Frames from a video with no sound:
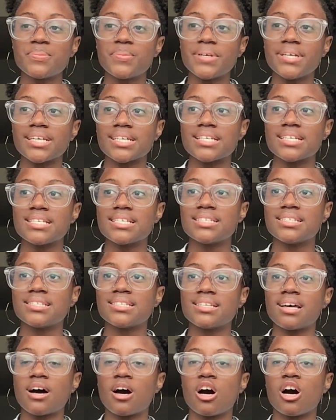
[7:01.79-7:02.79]
because
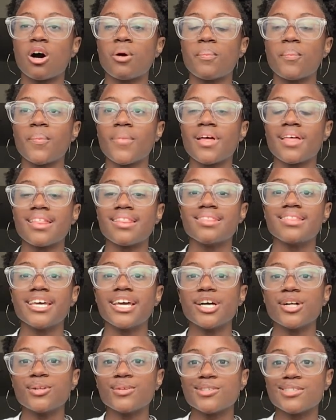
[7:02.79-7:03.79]
the
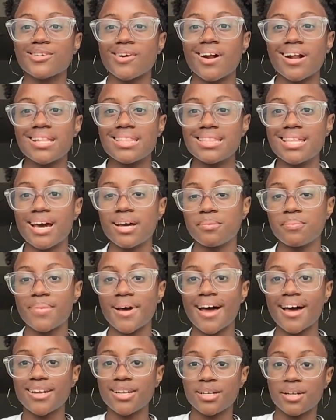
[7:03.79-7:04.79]
hills aren't that
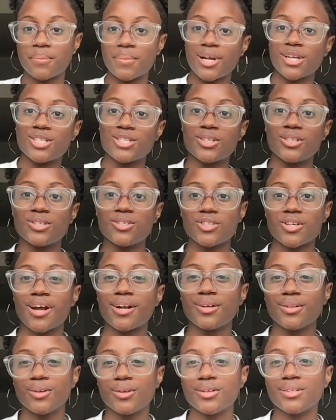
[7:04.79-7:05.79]
bad and I'm actually trying
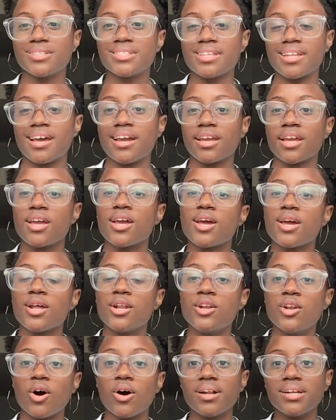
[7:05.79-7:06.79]
to learn to like
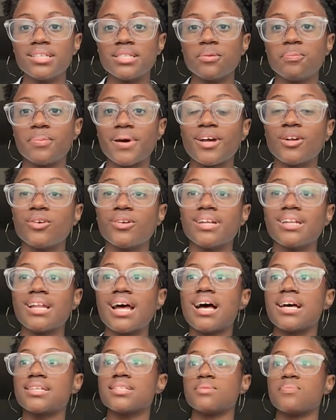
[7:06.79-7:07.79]
not depend on it
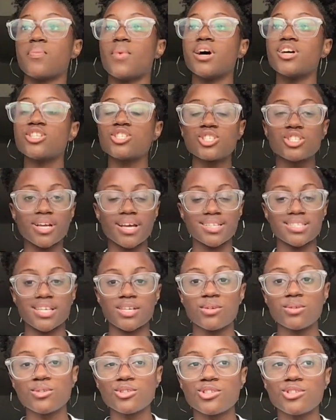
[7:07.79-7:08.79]
as much as I
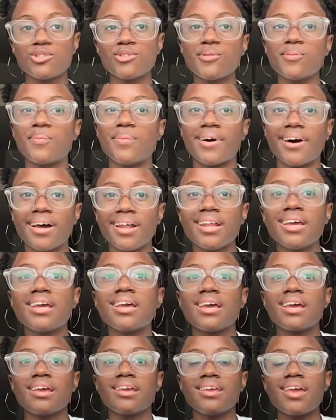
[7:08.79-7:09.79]
used to. But
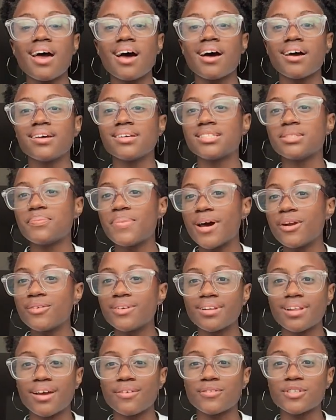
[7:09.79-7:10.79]
yeah, its battery
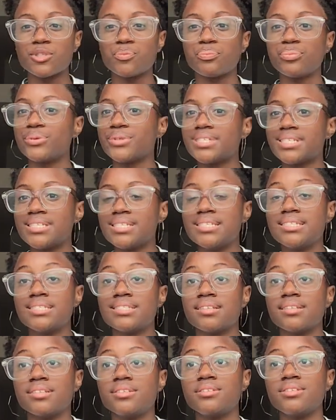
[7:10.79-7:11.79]
life is pretty
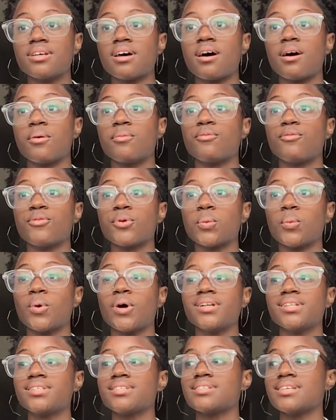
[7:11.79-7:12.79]
decent for
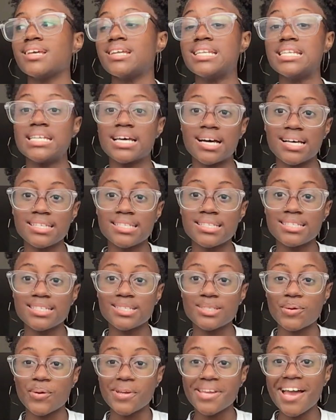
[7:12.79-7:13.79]
what it does.
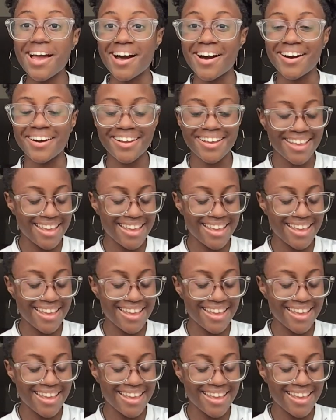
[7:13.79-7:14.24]
So yeah.